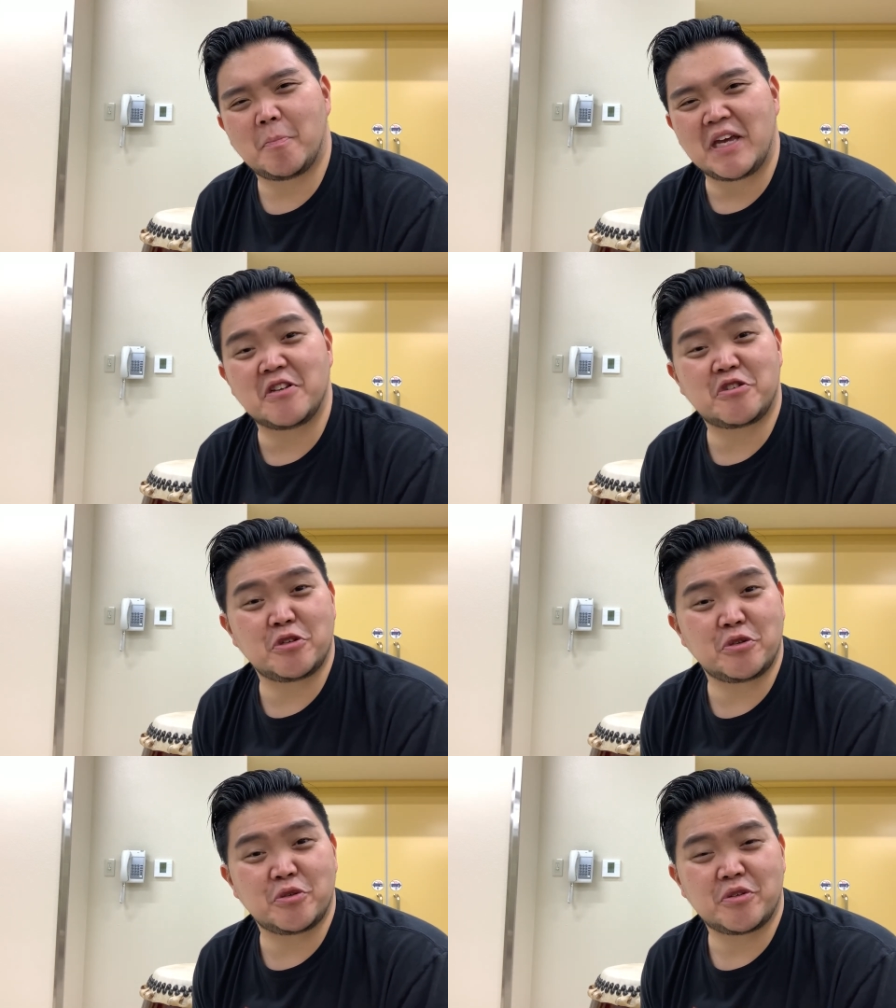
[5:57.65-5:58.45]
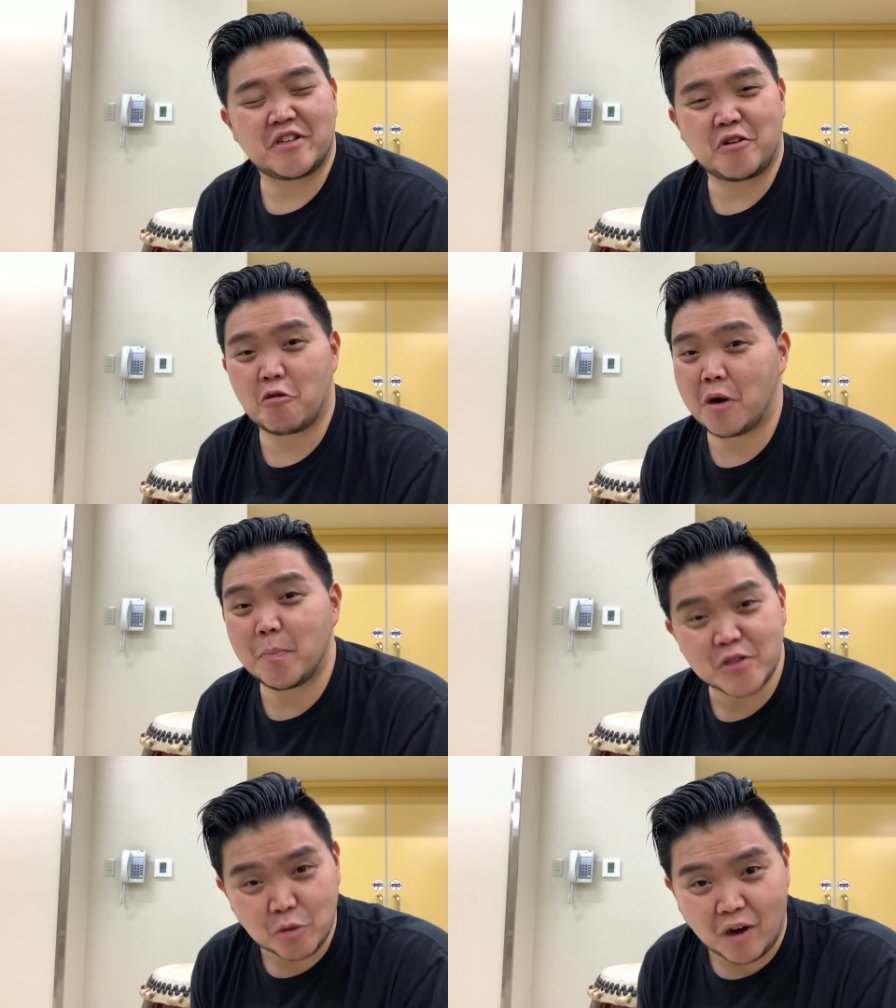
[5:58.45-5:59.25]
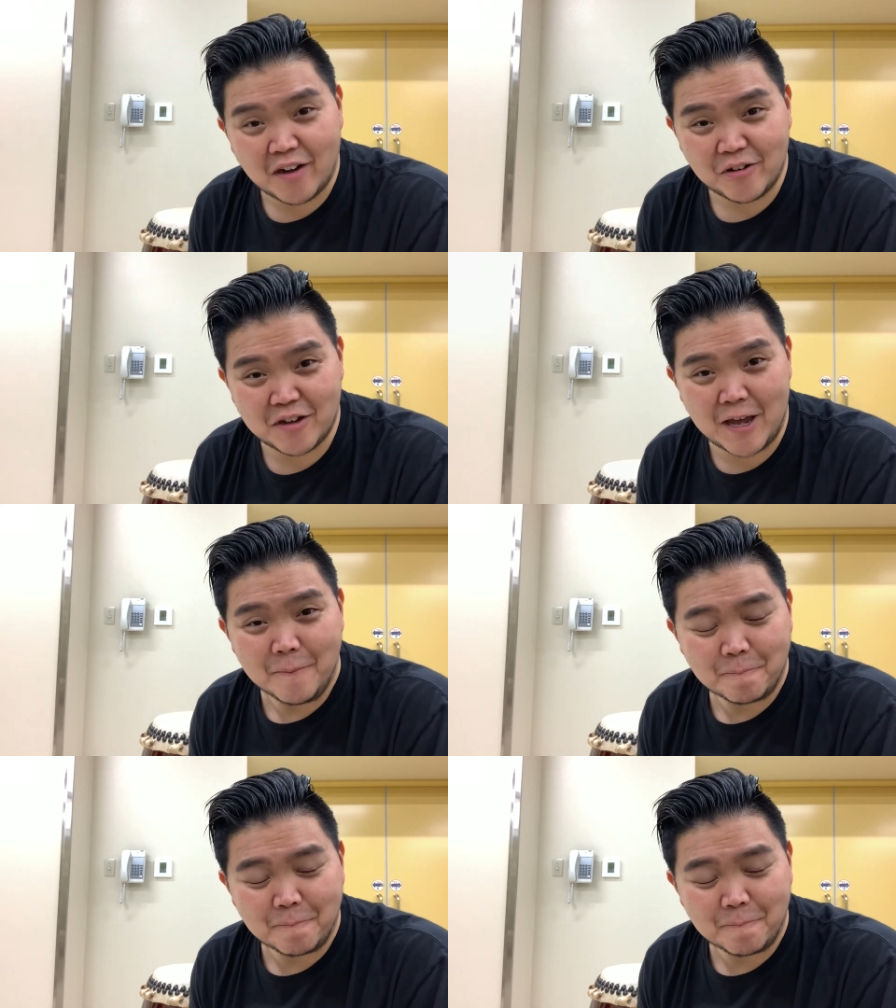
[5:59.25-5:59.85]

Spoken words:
into your repertoire. Okay.